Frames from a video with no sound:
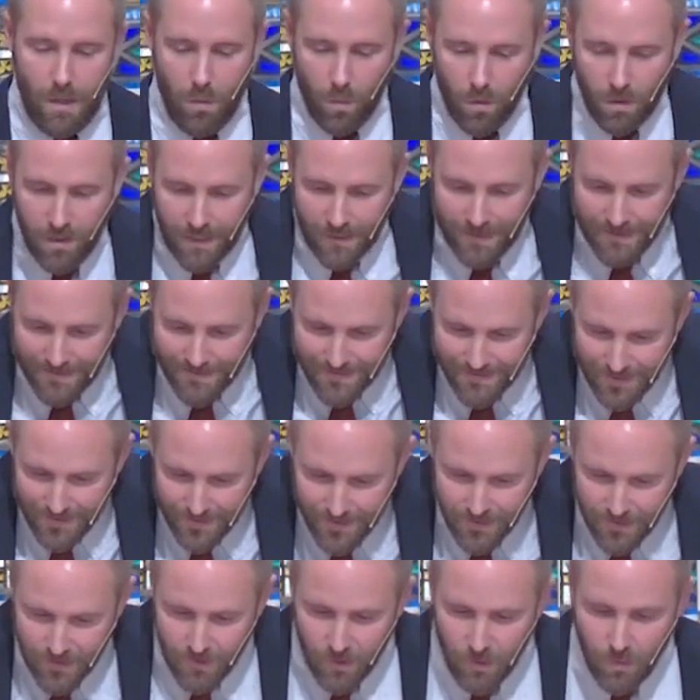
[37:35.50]
And it will
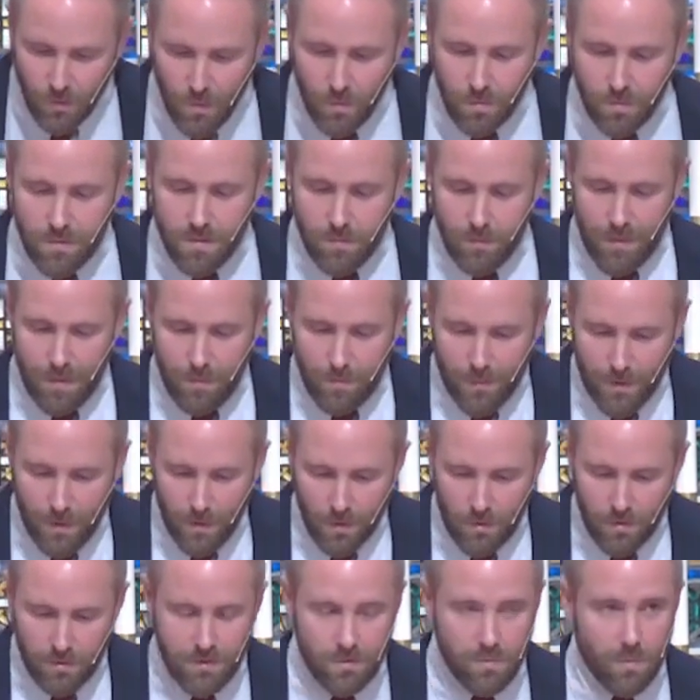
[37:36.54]
continue to be
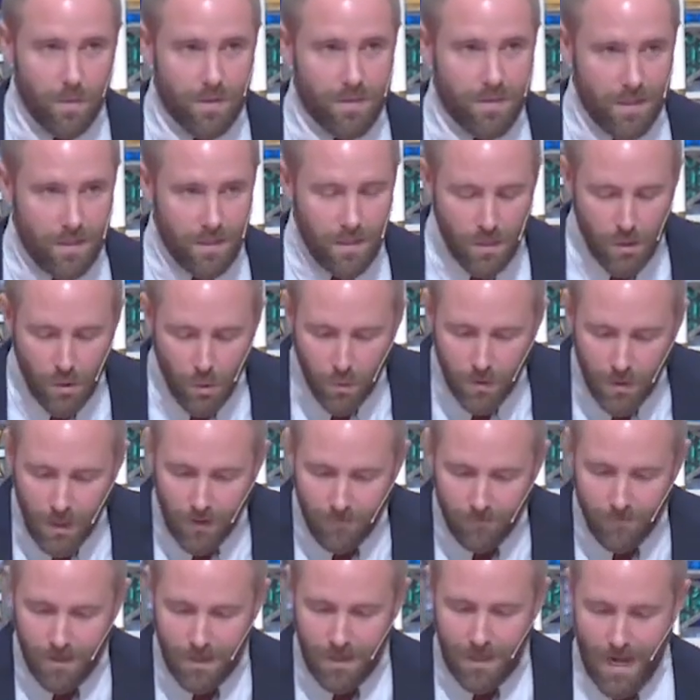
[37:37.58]
built within the
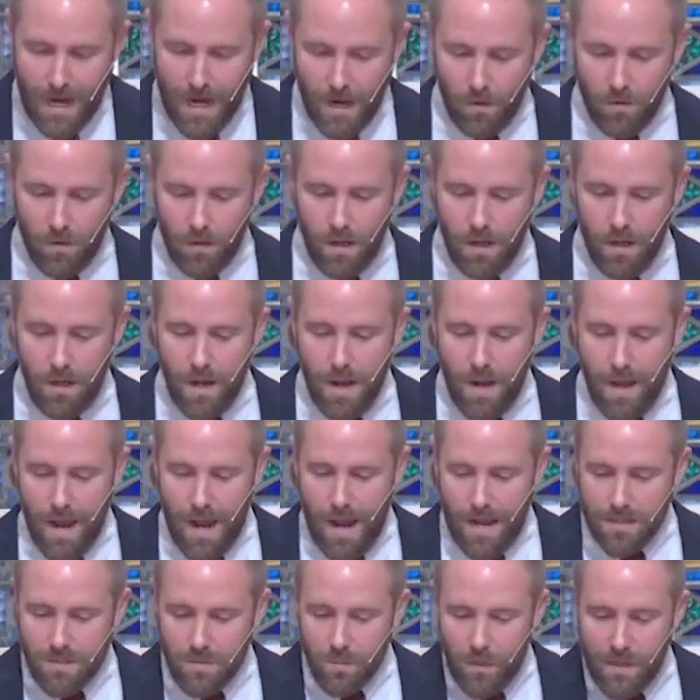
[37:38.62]
new covenant era
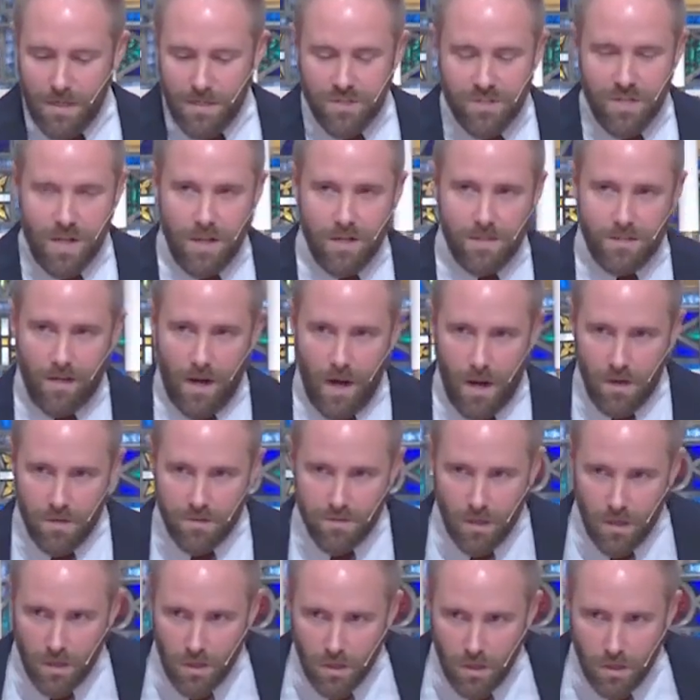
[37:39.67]
as we
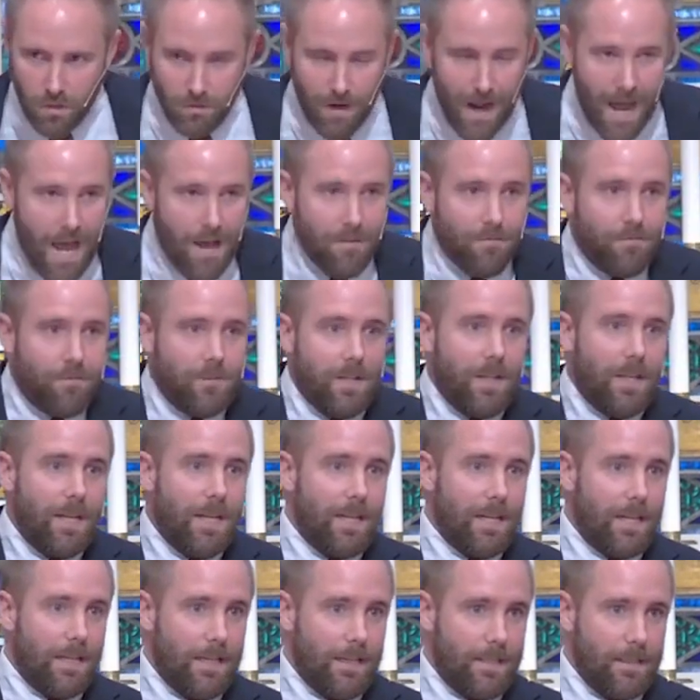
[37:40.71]
Gentiles are
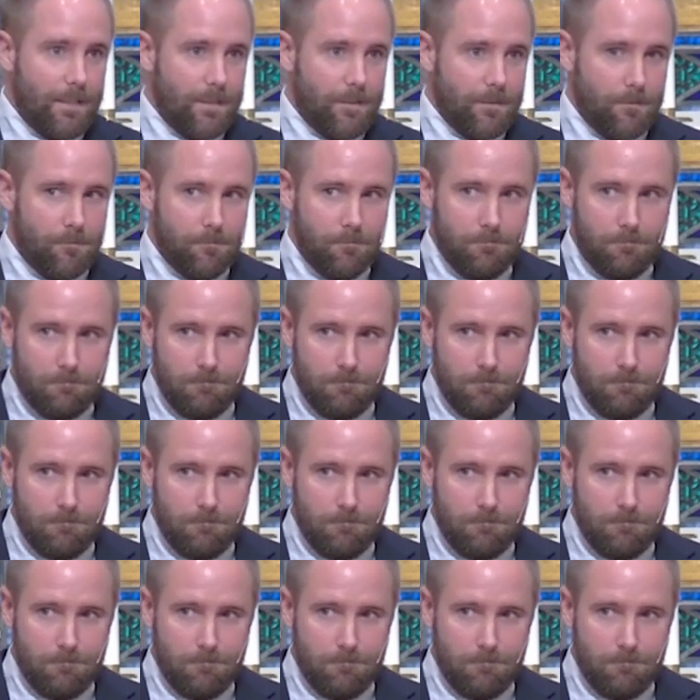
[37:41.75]
grafted in.